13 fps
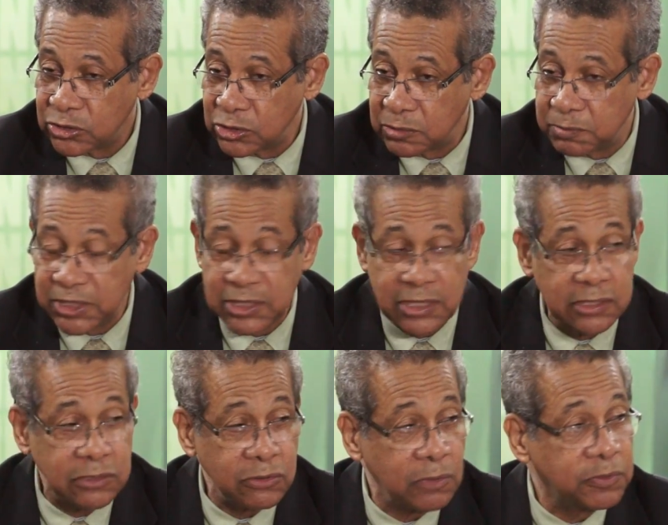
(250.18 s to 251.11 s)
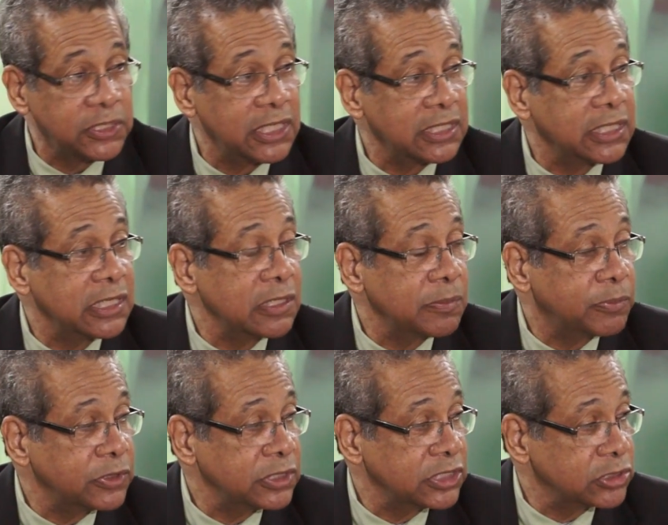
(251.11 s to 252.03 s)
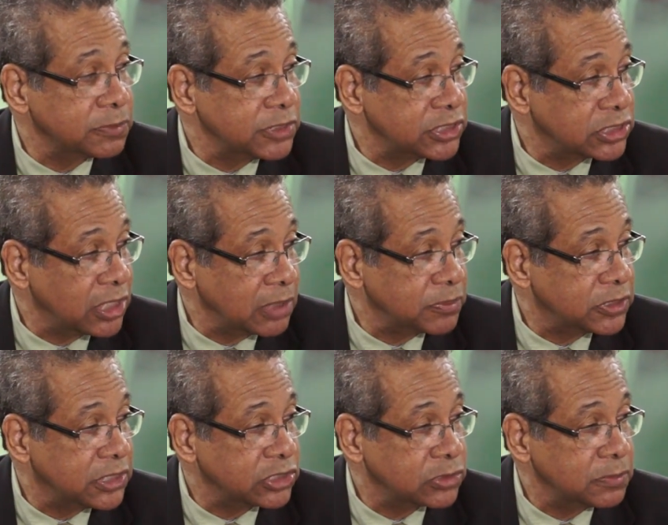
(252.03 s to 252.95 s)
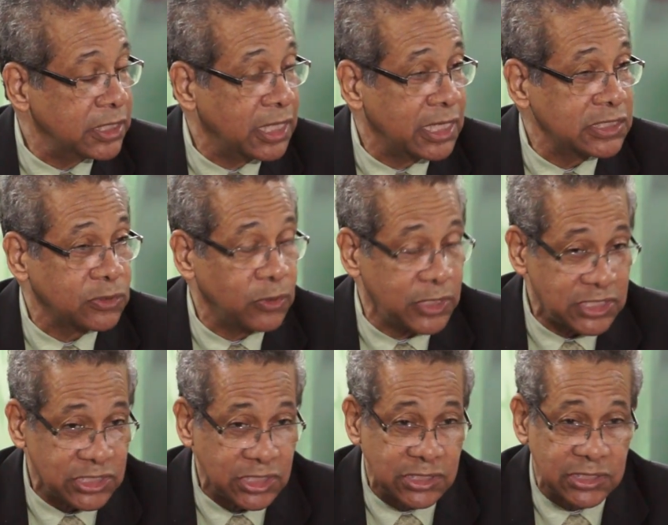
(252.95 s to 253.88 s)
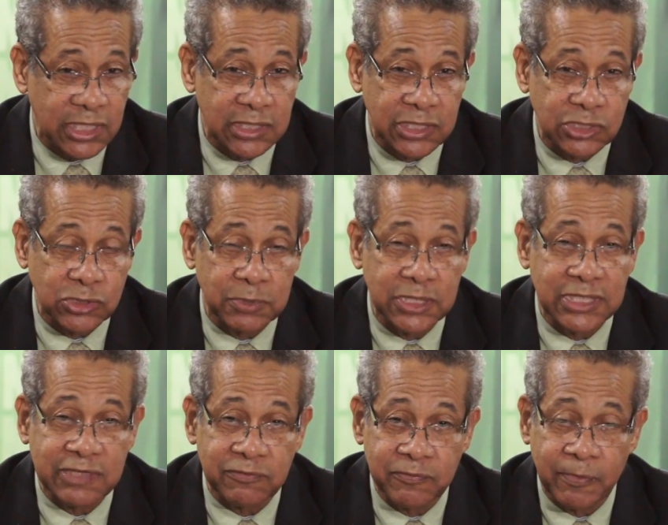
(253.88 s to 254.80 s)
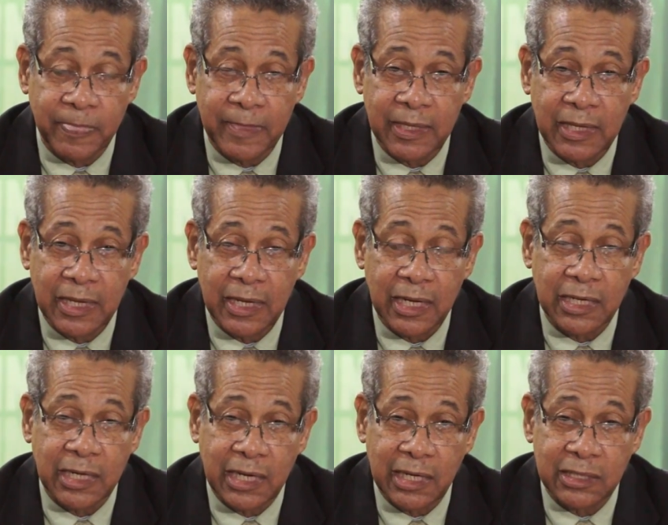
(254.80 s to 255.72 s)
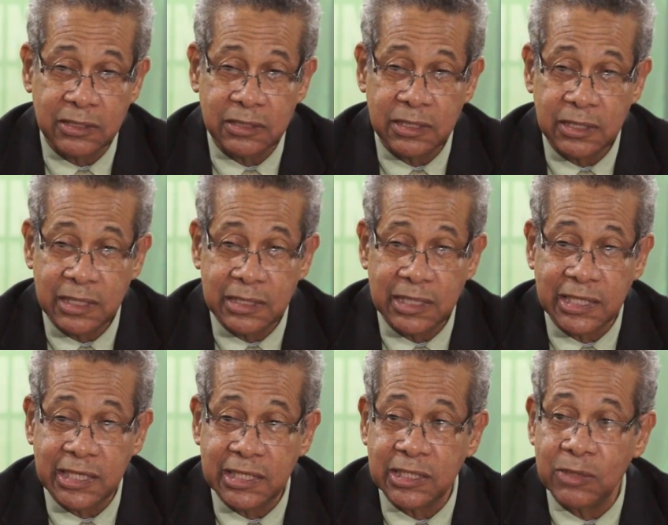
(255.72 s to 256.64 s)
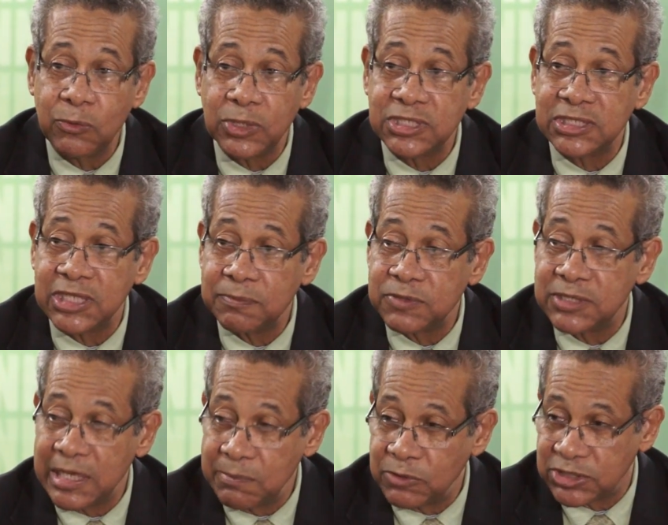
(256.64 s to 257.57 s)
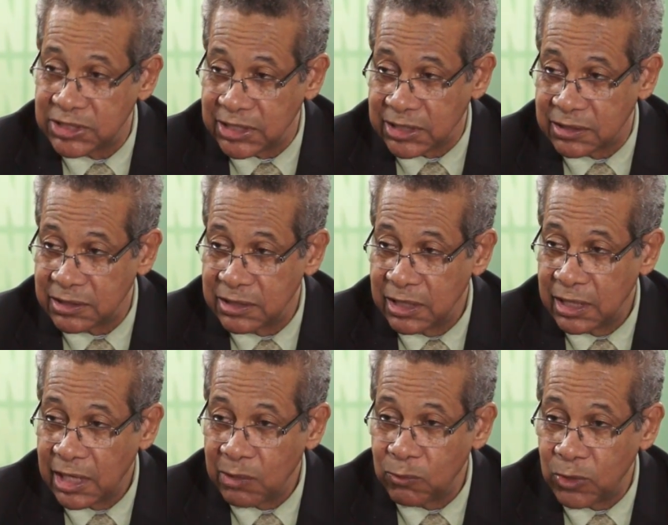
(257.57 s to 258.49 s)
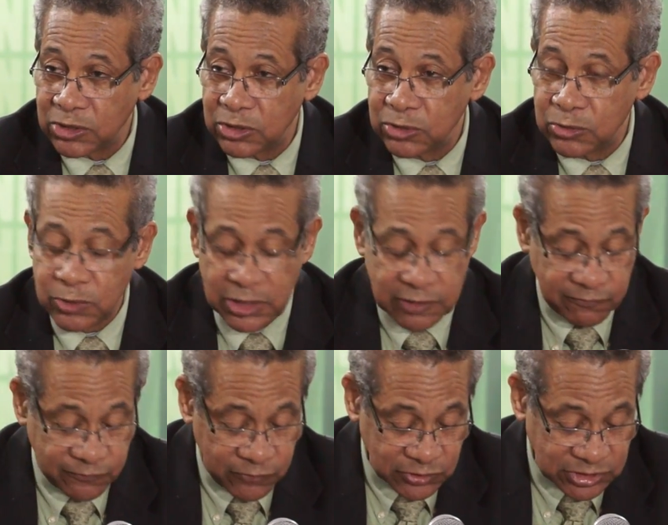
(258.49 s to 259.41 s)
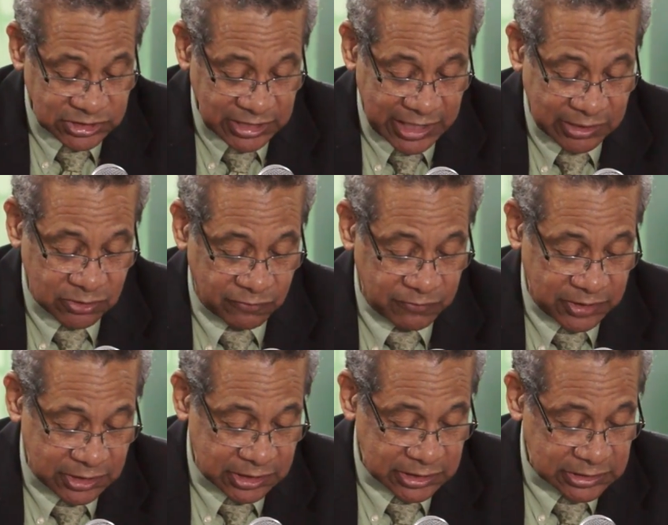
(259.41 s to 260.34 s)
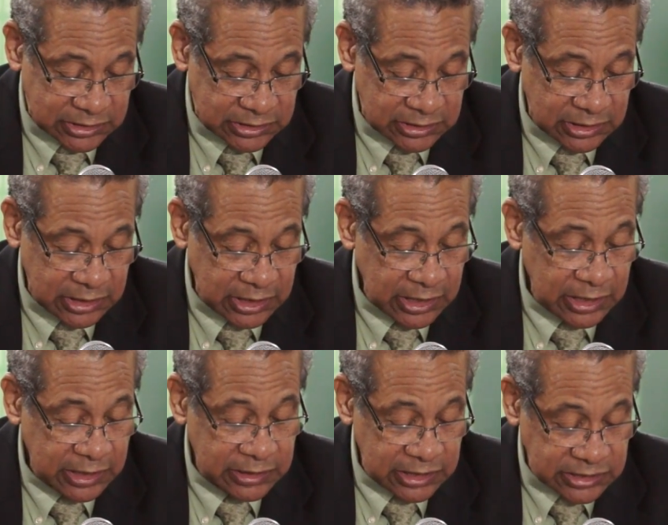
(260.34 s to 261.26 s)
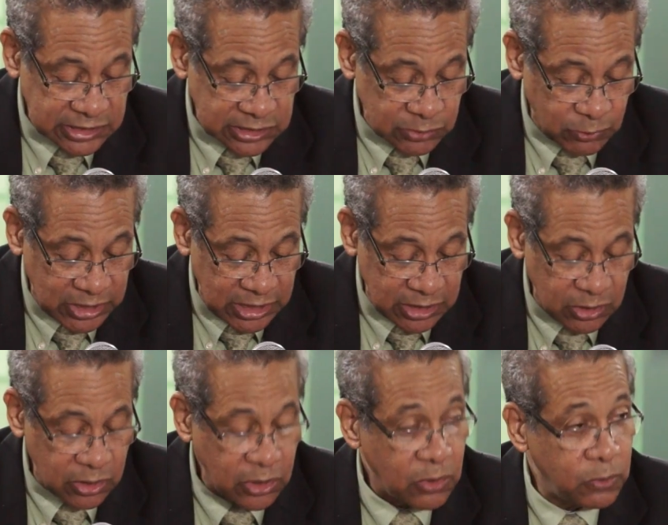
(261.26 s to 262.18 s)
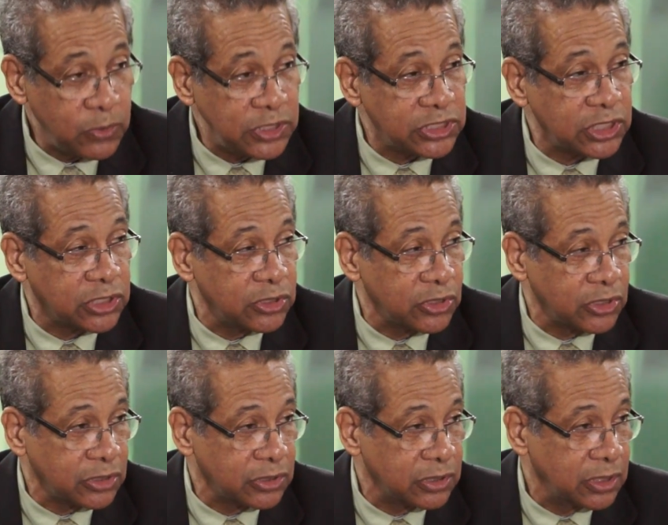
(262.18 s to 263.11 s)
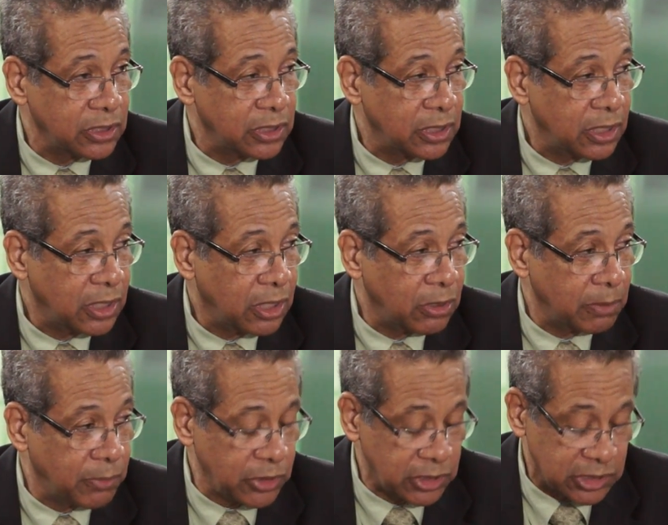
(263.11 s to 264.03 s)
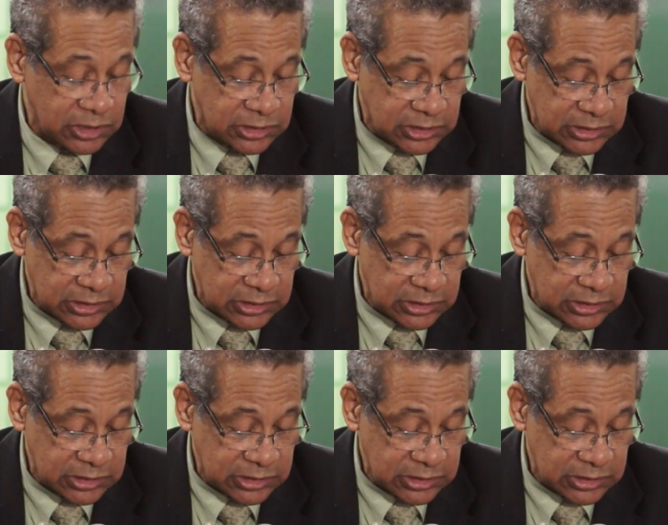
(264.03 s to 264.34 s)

should be interrupted at the airport. They should be stopped, they should be asked questions, and they should be given a card indicating what steps they must take and what to do at the first sign of illness. This is the way we secure our borders.